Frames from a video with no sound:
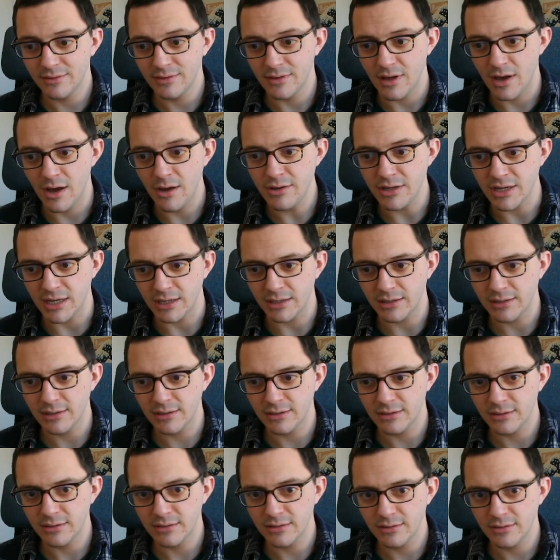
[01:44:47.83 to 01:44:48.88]
Okay.
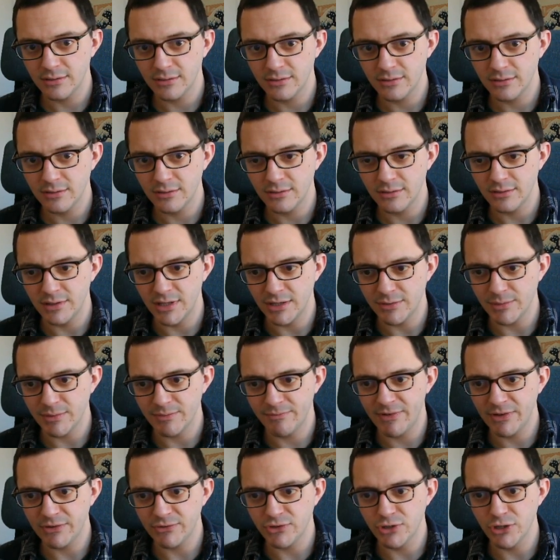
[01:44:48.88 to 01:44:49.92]
This one
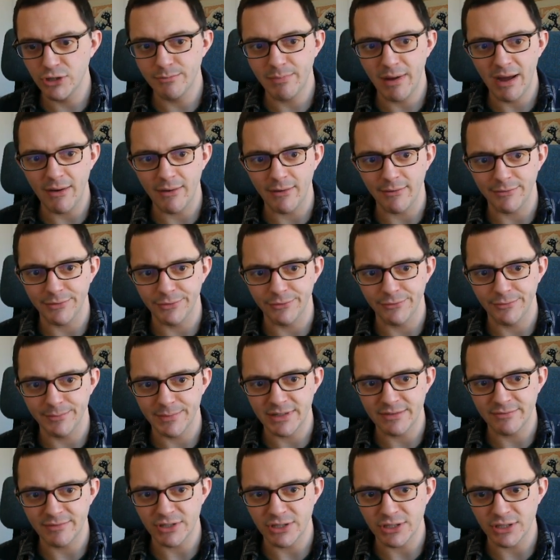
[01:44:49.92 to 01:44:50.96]
feels too powerful for me
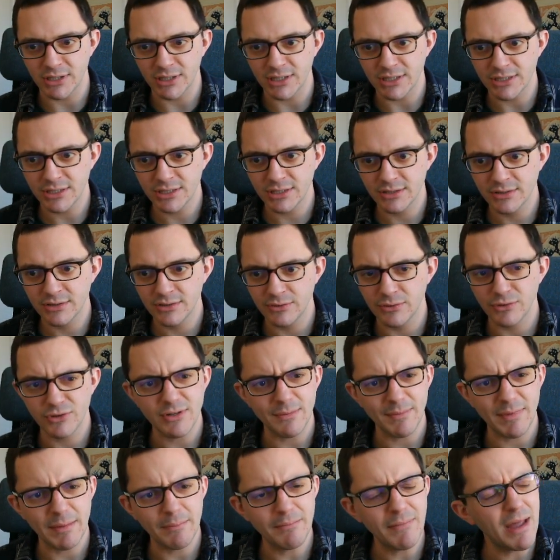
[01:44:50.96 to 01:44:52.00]
to visualize, or
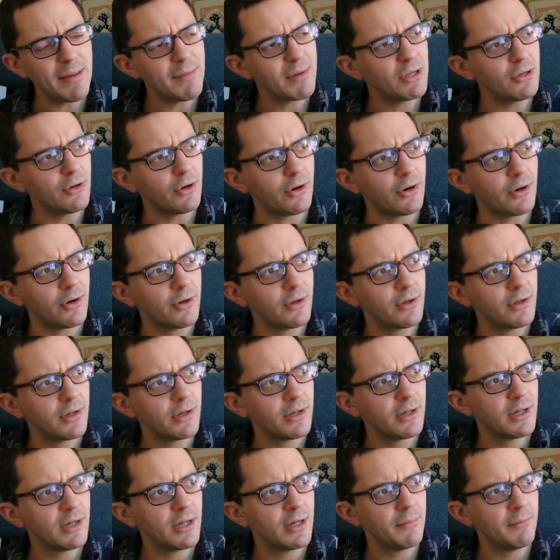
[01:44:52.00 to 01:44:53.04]
something. Maybe not.
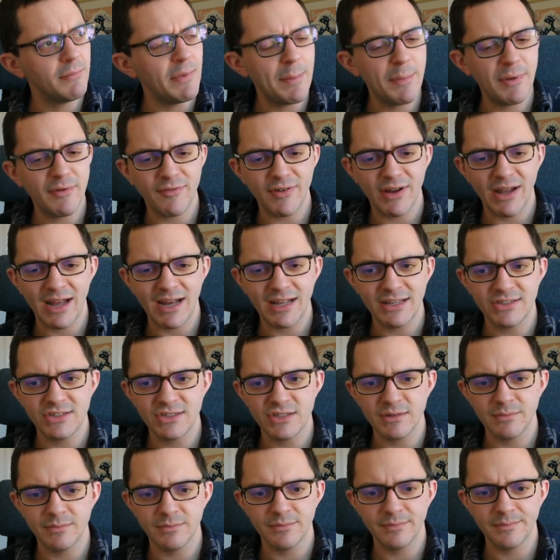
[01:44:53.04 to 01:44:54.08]
Maybe if I had
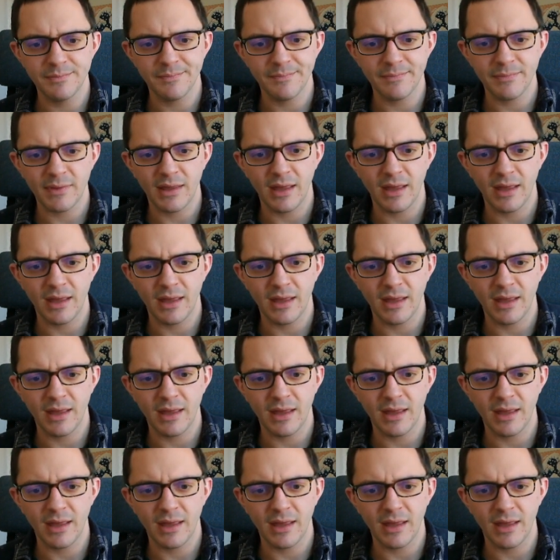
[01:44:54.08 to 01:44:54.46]
some,